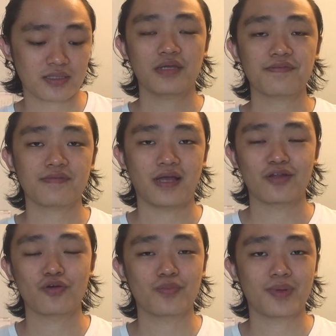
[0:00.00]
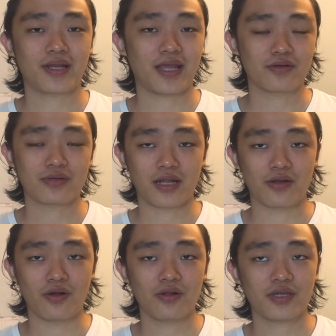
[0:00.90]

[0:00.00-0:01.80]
If I don't open aircon at all,